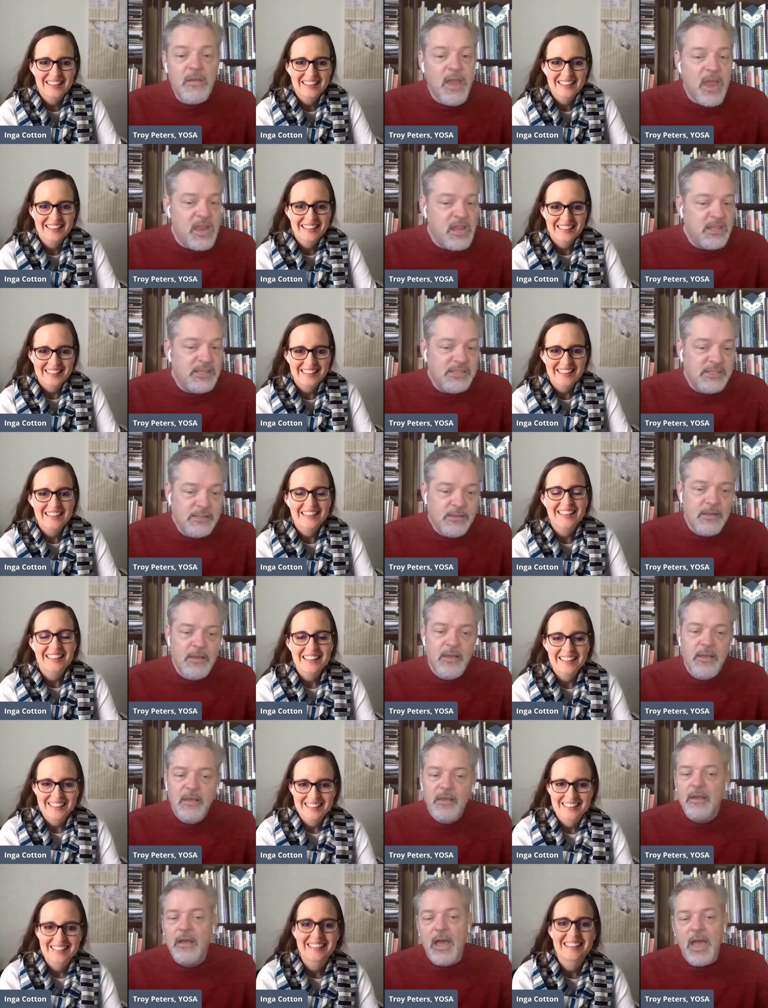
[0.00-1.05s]
Speaker 1: And it's
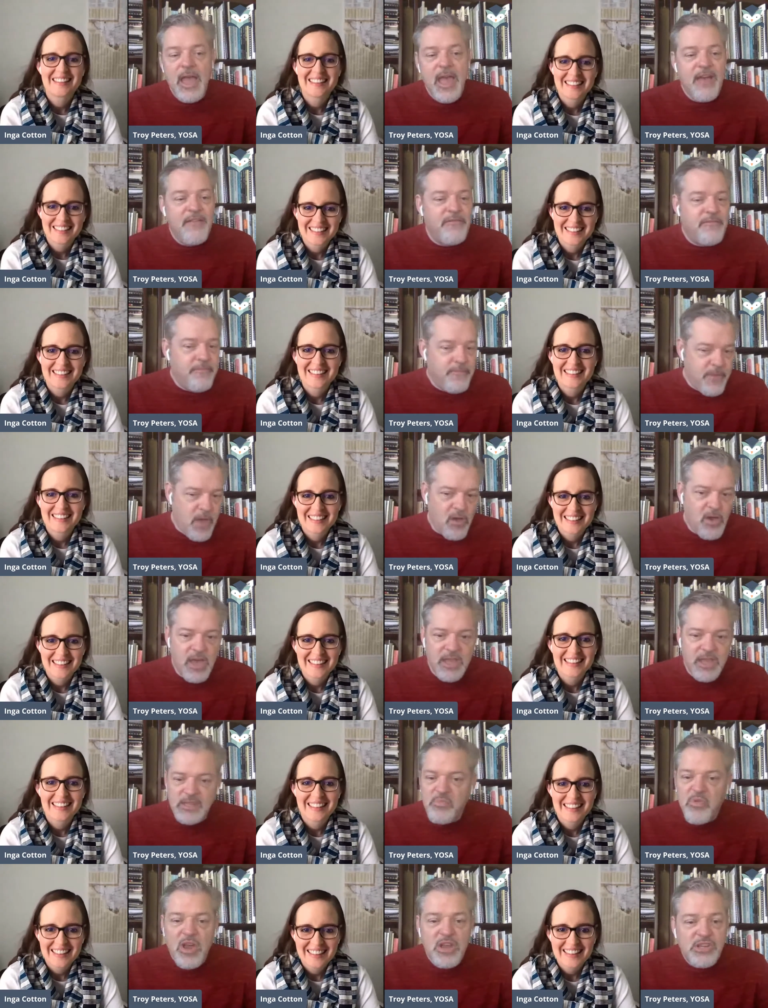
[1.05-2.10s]
I have all
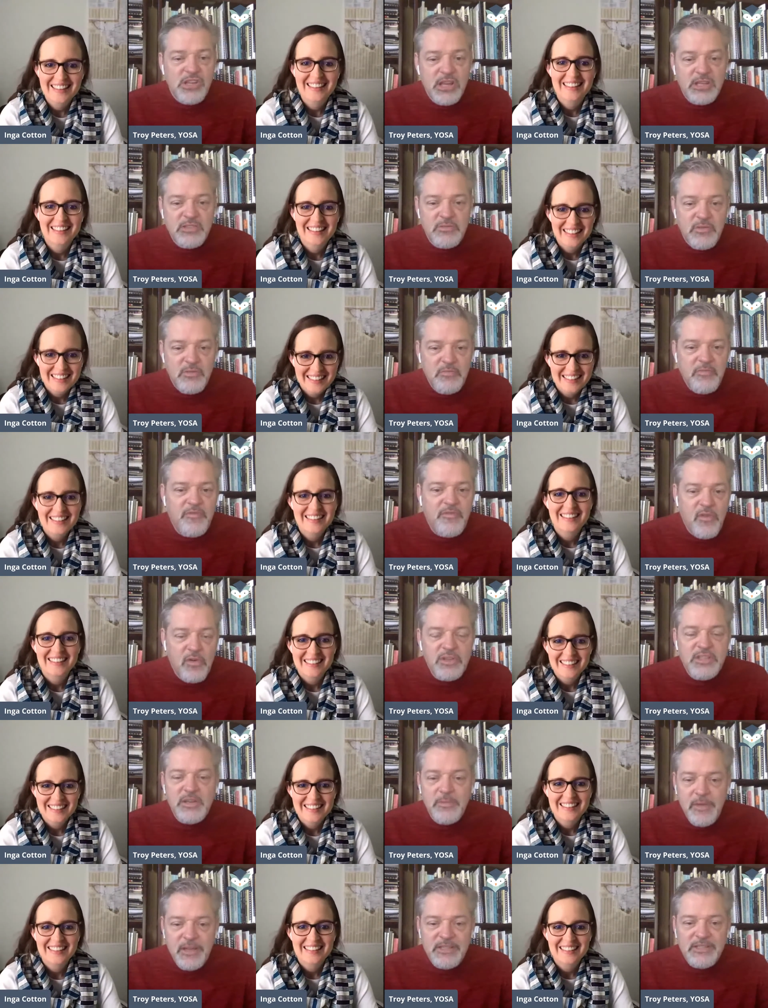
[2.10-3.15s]
kinds of projects with
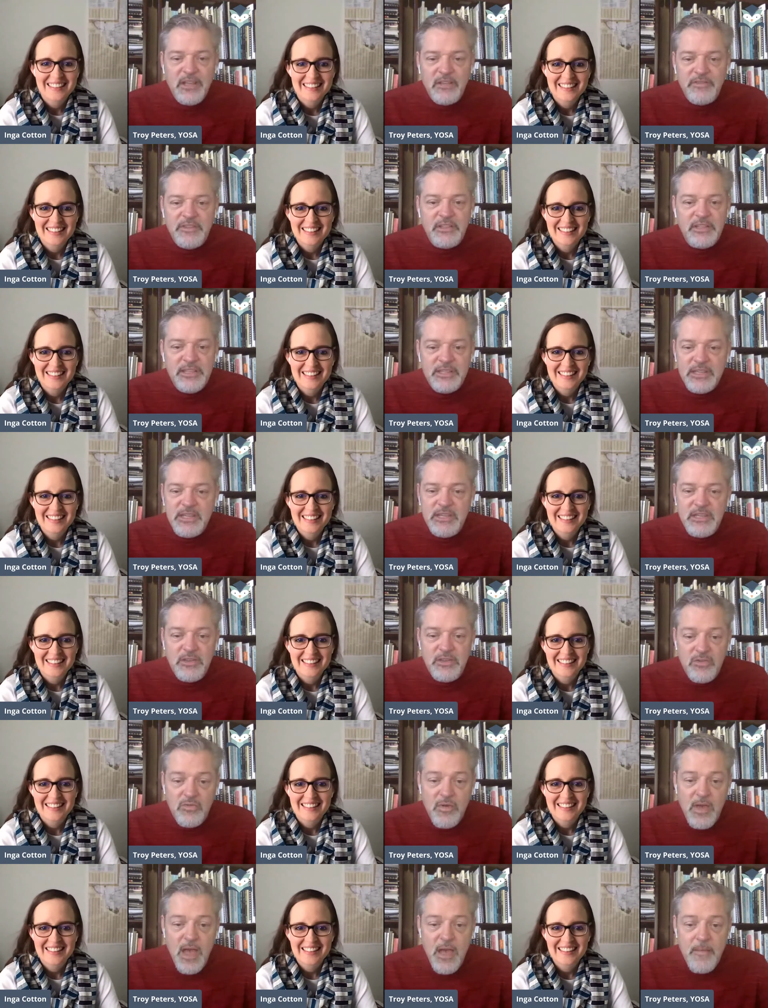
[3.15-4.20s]
forcing myself to listen
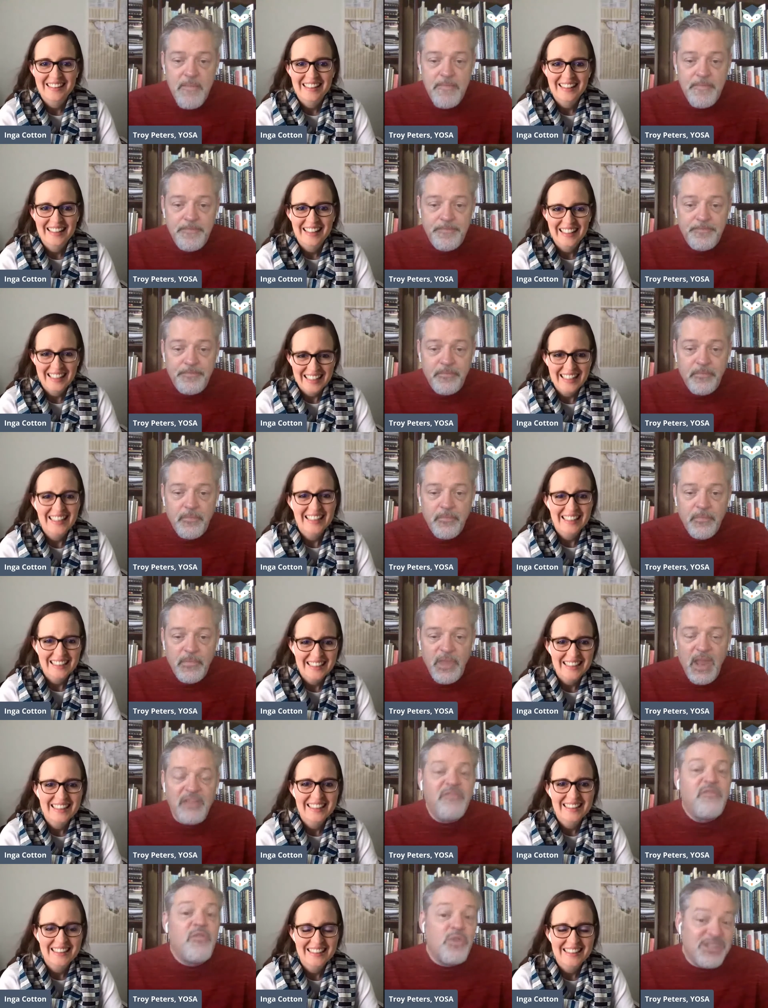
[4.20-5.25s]
to, um,
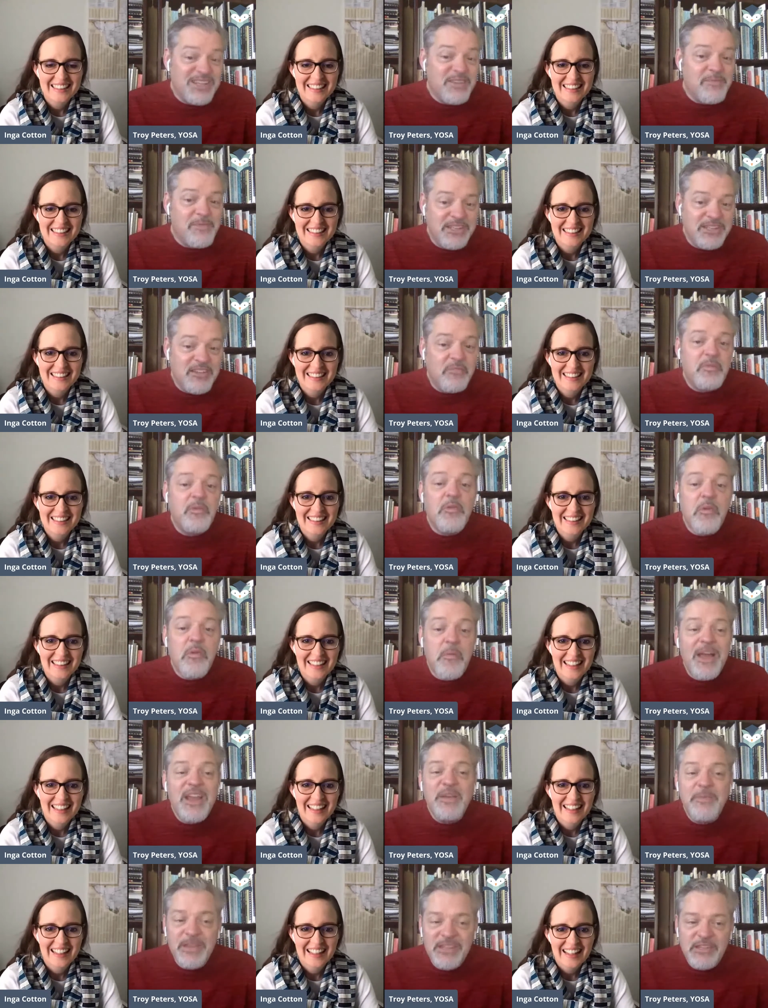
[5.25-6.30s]
not forcing myself, but
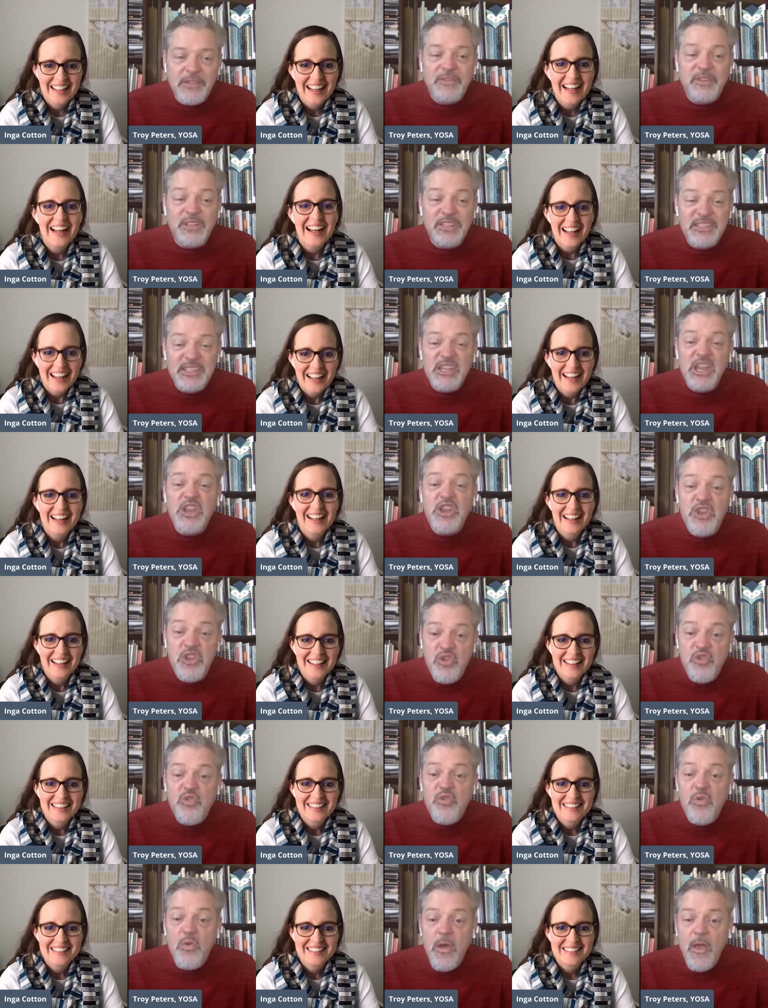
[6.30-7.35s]
reminding myself to listen to
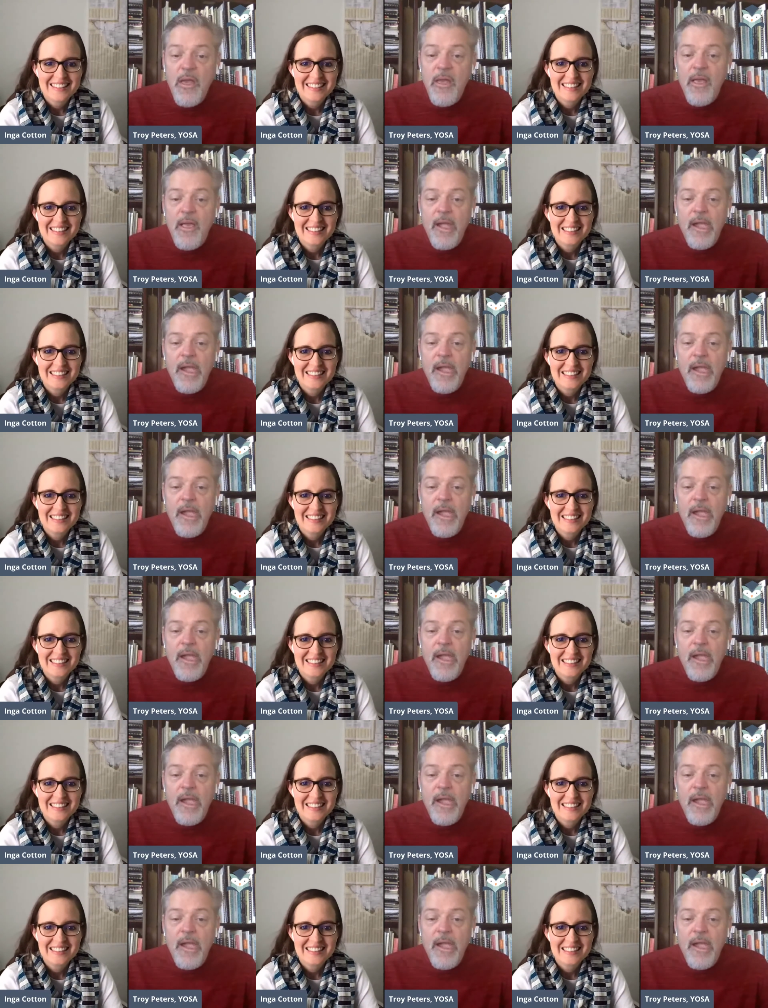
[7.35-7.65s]
new